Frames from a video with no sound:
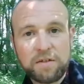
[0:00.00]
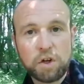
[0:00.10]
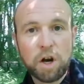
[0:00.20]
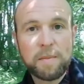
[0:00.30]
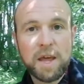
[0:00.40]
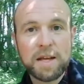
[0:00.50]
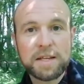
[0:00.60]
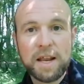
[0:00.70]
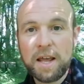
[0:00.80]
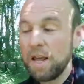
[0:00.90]
for joining me here
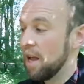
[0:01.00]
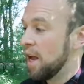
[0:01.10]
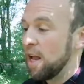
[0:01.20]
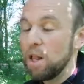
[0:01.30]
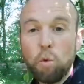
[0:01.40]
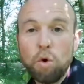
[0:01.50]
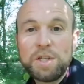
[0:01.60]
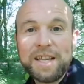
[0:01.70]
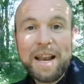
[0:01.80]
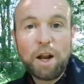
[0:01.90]
today in the
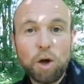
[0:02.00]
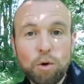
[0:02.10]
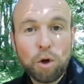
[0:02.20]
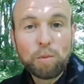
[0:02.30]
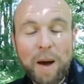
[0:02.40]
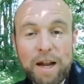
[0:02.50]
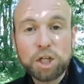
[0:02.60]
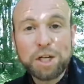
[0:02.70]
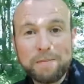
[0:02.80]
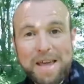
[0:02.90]
woods in a local
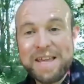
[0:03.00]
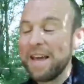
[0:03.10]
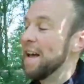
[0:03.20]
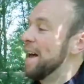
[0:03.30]
patch to me.